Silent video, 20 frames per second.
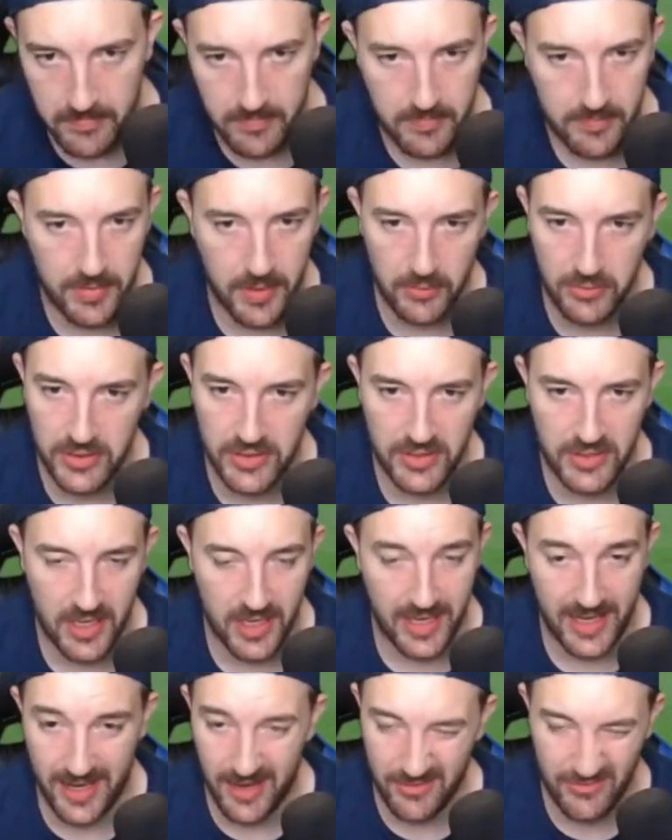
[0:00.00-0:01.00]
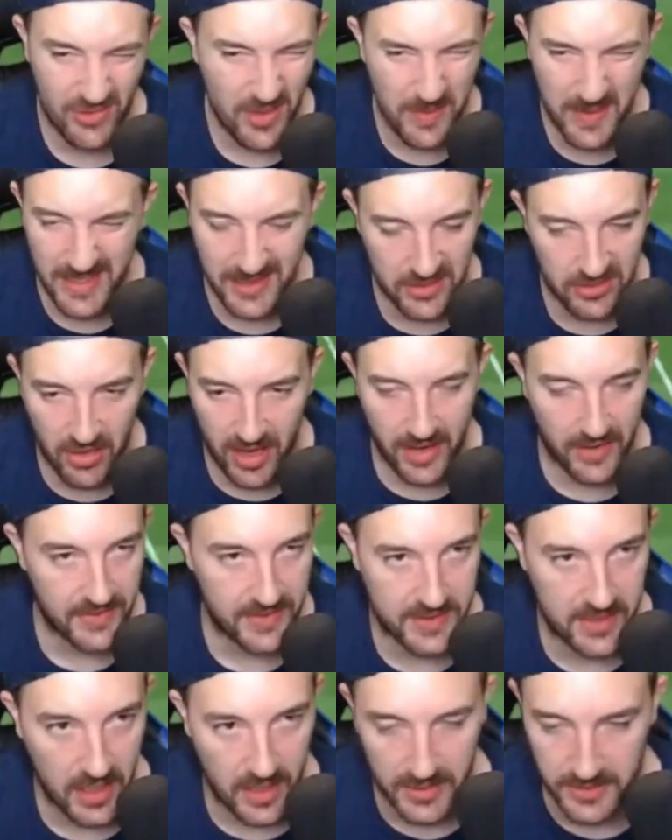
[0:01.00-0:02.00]
But we'll just turn out. Dribbling's great on this
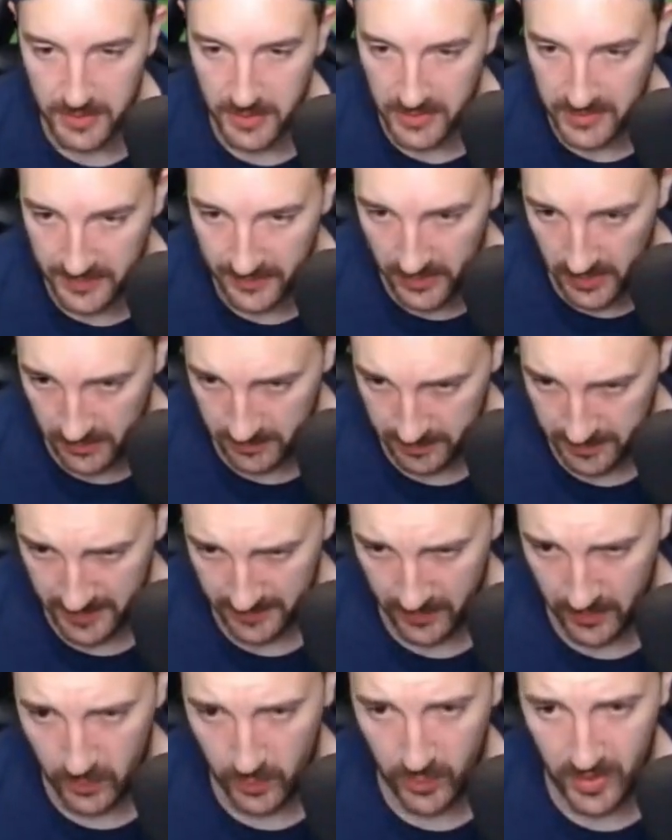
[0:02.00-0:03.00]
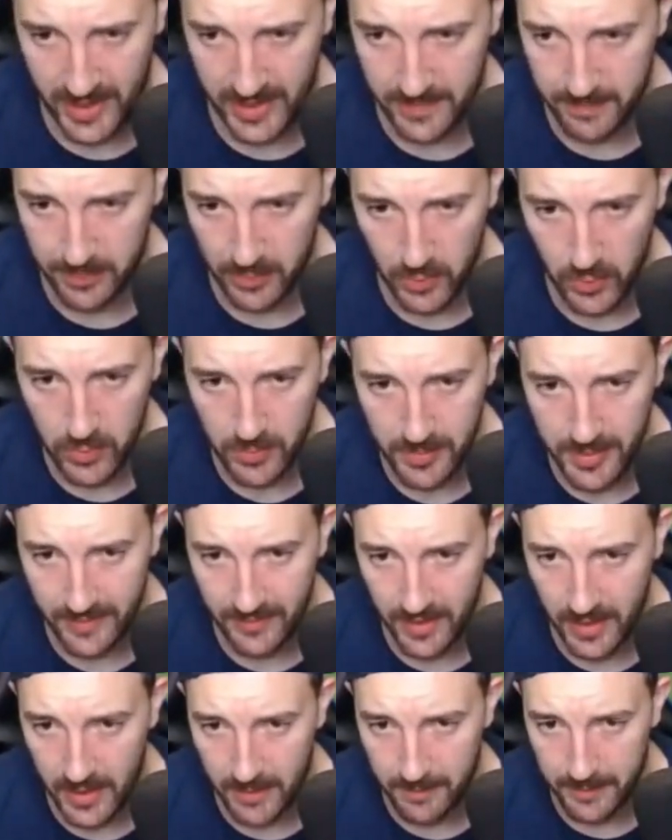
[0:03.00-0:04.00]
card, to be honest with you. Bit of a weird ball, bit of a
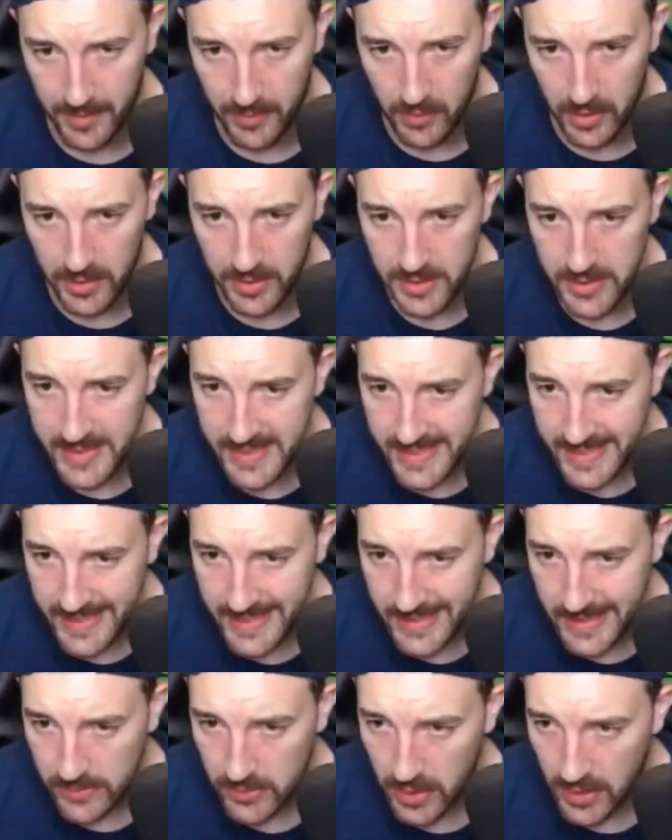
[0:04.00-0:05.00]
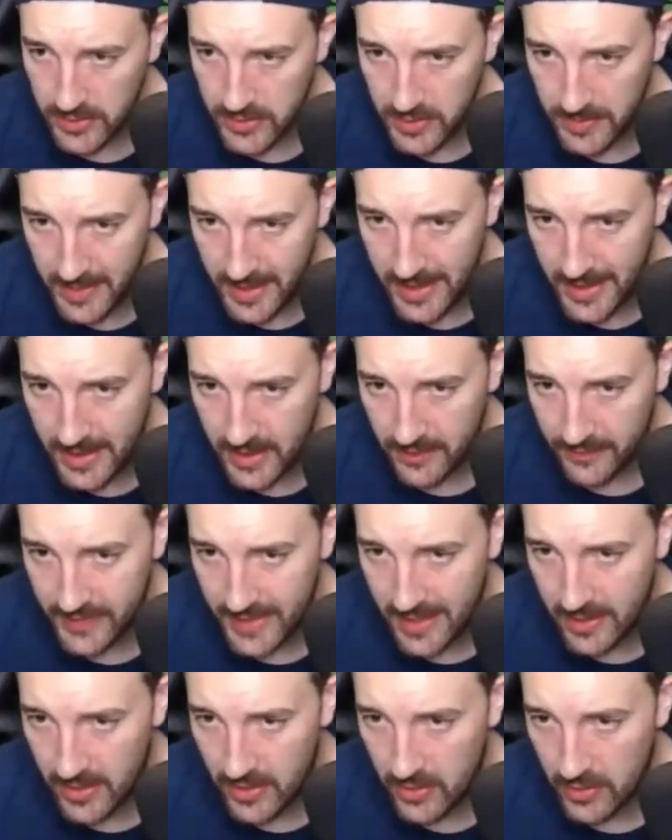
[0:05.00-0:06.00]
lumpy one. We're going to me, look for
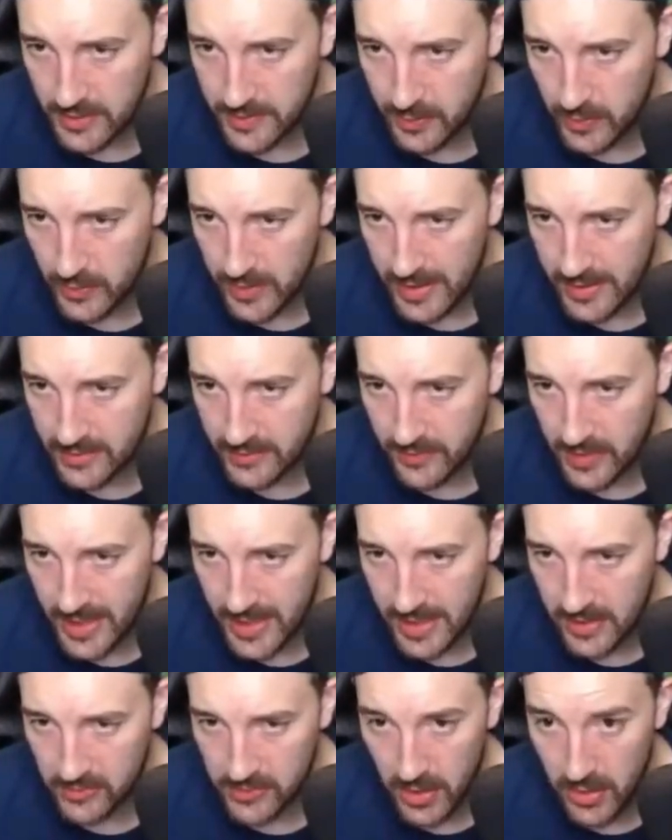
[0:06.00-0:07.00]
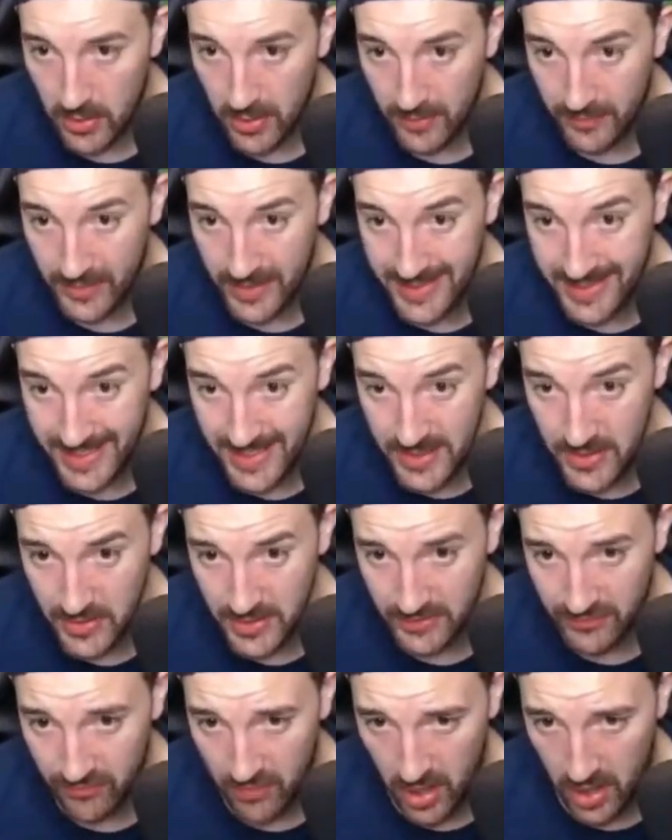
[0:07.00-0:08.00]
that nice ball there into Ronaldo. I've continued
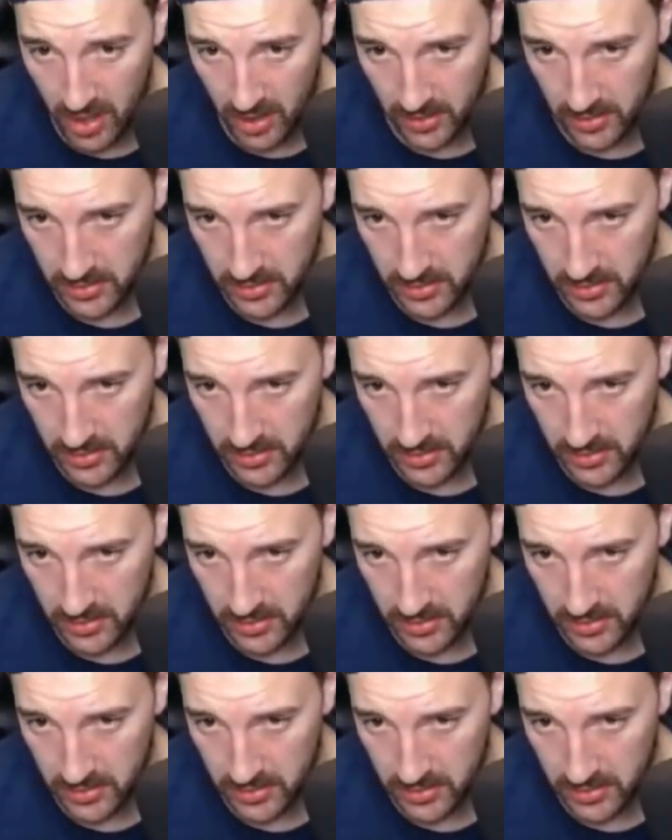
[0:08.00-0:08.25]
his run.